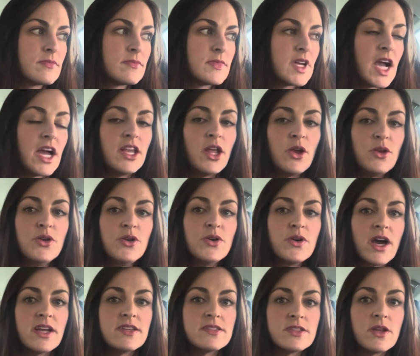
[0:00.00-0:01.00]
I know you
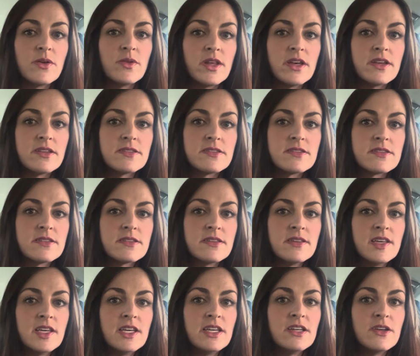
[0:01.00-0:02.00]
guys know this.
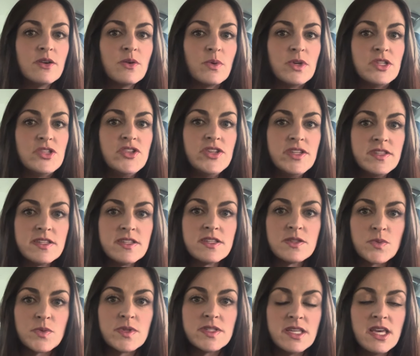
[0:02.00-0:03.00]
When Jesus
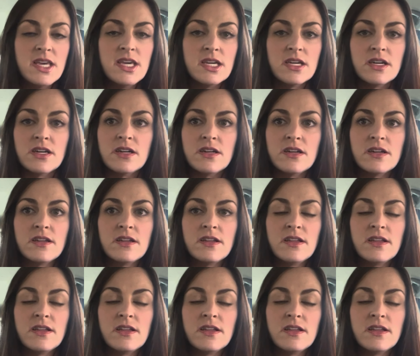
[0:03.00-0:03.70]
was here,